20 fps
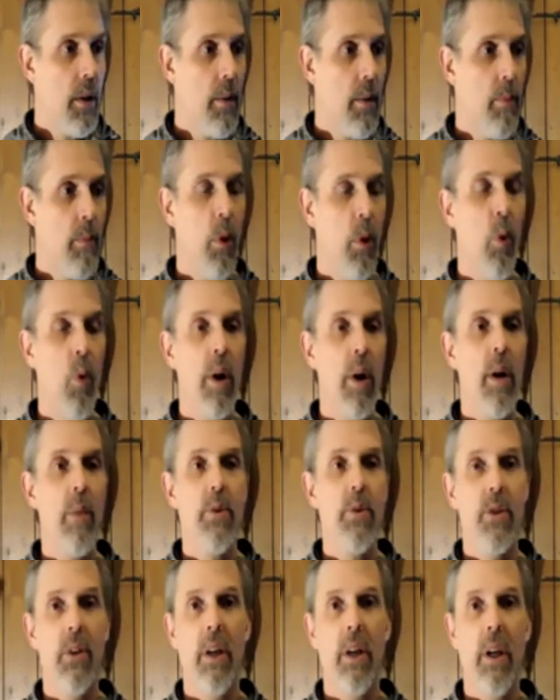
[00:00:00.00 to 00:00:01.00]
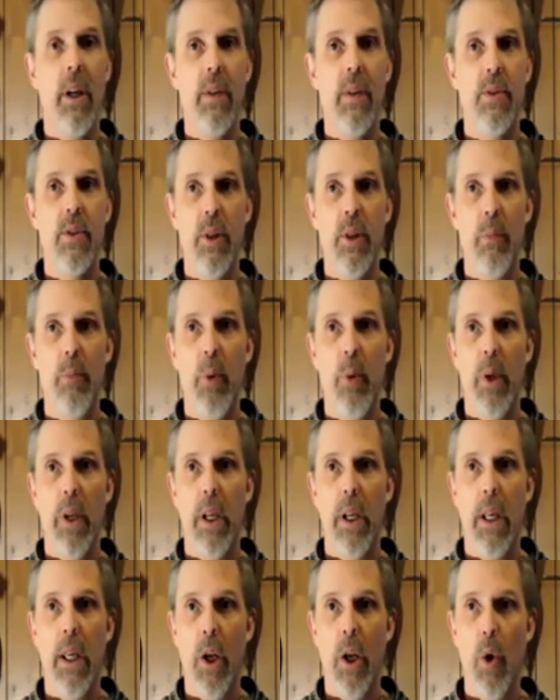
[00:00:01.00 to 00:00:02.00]
But what I'm saying is simply,
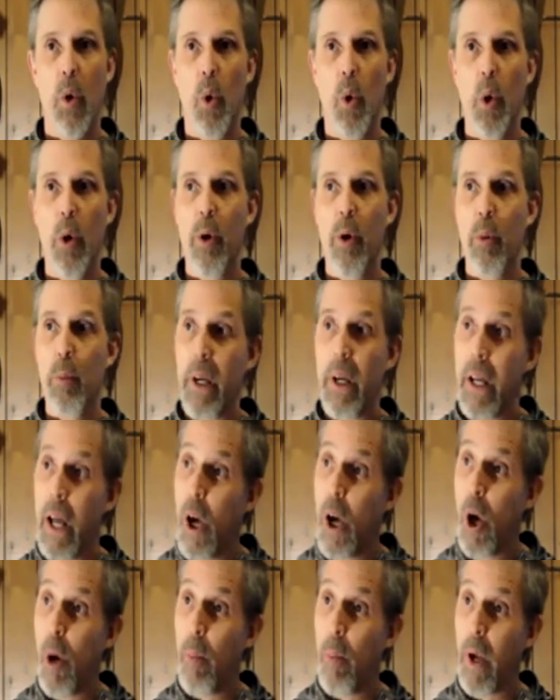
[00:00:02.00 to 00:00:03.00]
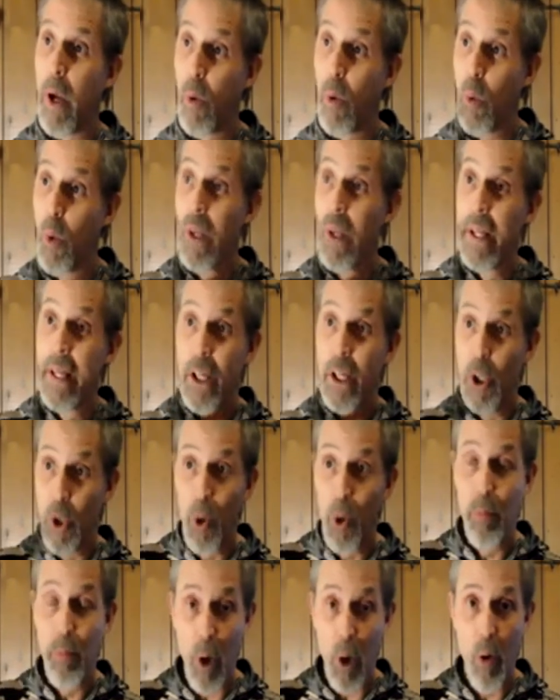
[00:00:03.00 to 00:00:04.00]
in order to become a really
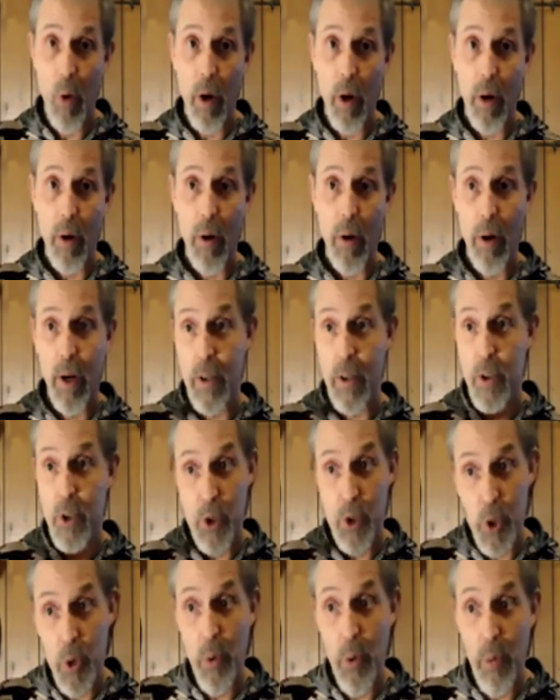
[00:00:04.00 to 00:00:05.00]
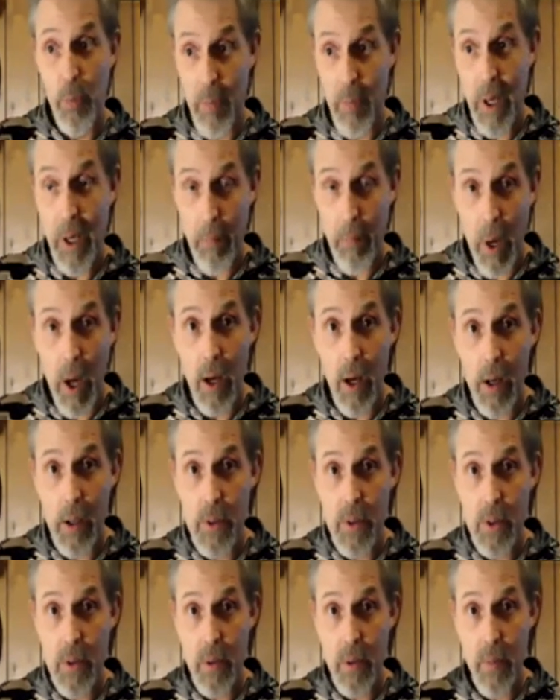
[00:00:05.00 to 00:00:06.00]
good bow hunter and shoot big
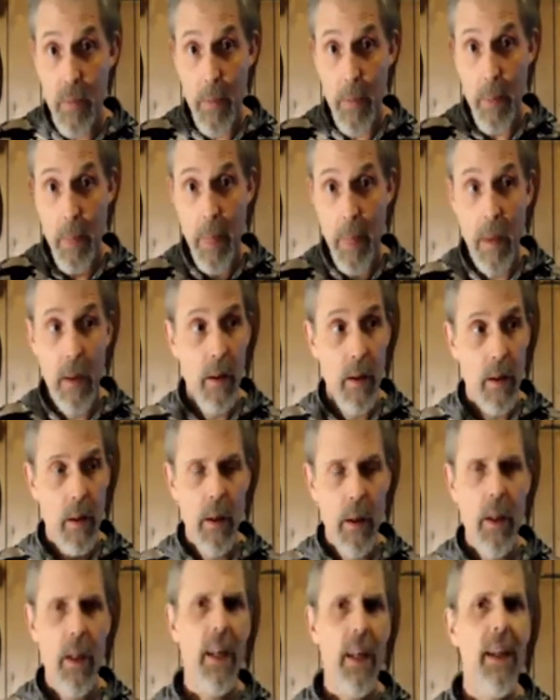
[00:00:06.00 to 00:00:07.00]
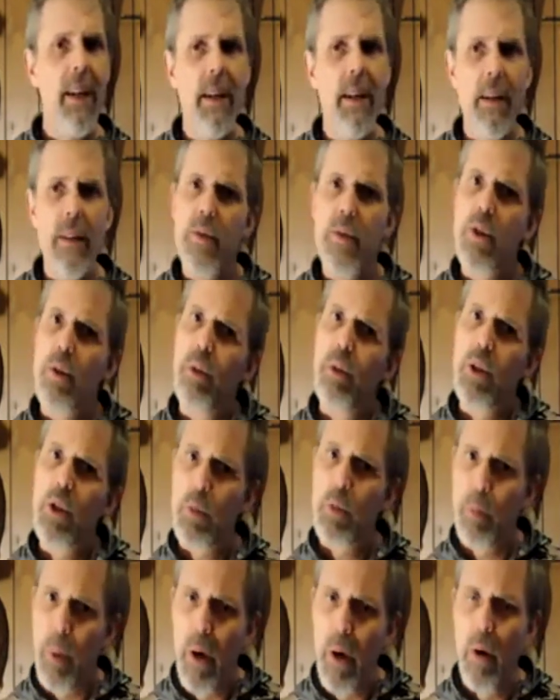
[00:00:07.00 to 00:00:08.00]
bucks, get some
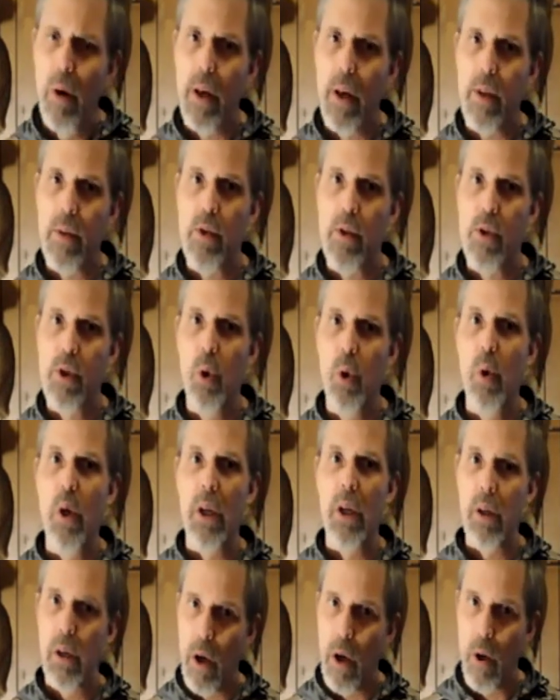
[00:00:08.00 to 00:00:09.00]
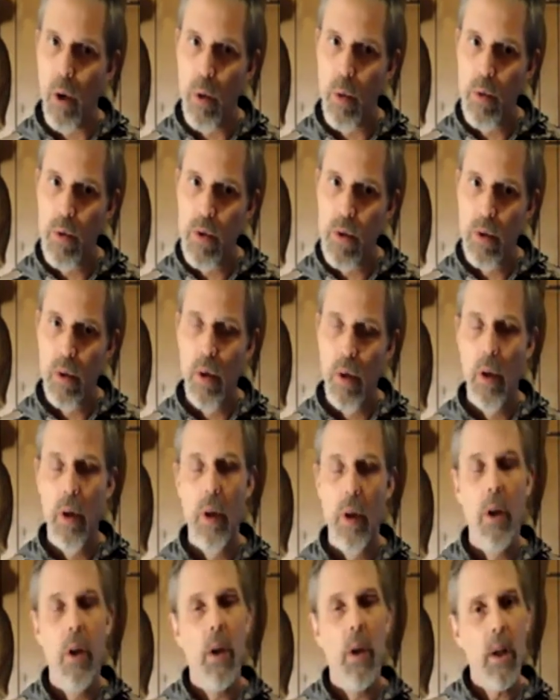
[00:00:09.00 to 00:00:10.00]
experience shooting does
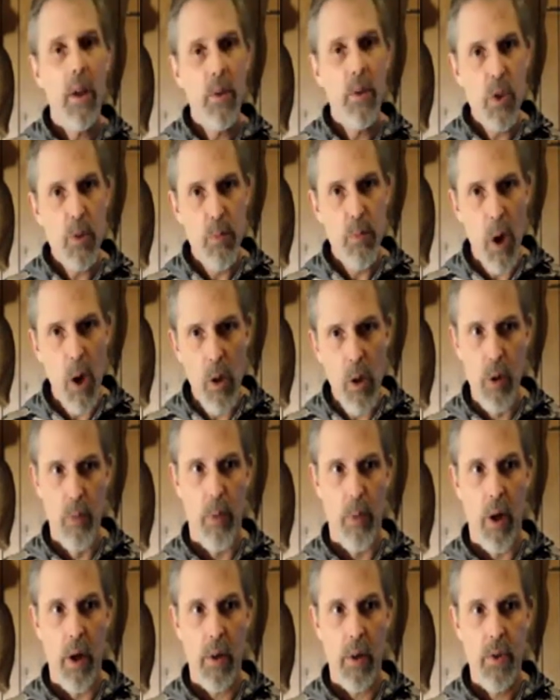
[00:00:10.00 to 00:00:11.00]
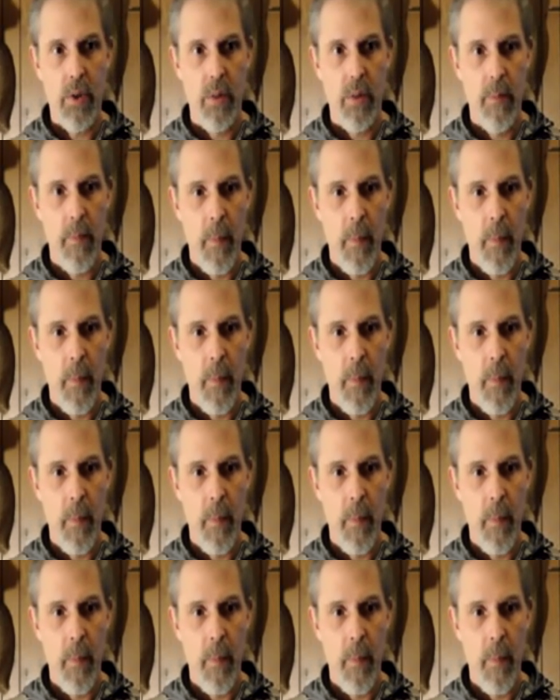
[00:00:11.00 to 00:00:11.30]
and smaller bucks.